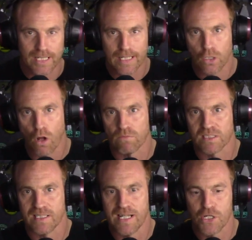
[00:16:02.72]
little
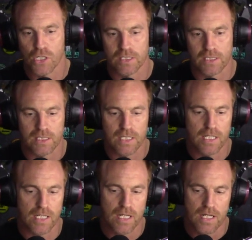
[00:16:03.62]
conversations,
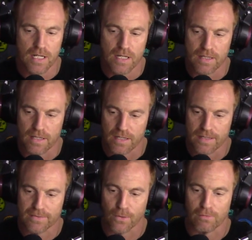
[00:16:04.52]
the
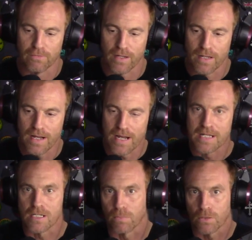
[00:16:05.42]
sort of
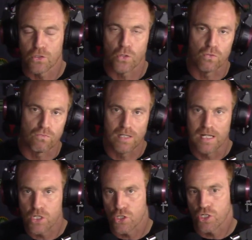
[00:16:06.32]
inter-platoon
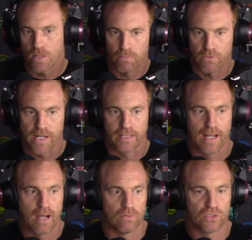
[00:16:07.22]
relationship
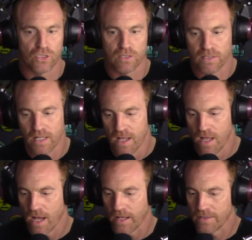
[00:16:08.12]
breakdowns, and
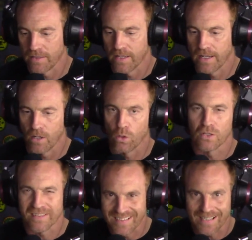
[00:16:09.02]
all
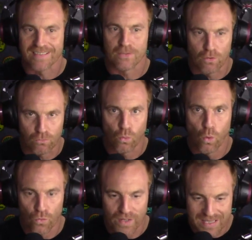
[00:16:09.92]
those little sort of
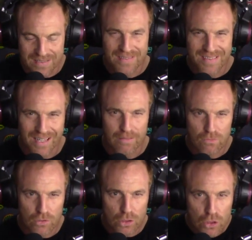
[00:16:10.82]
war-y, like
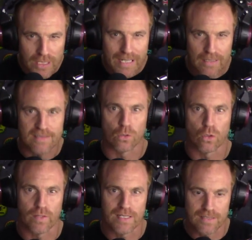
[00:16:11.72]
little
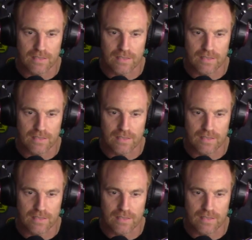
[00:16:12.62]
stories,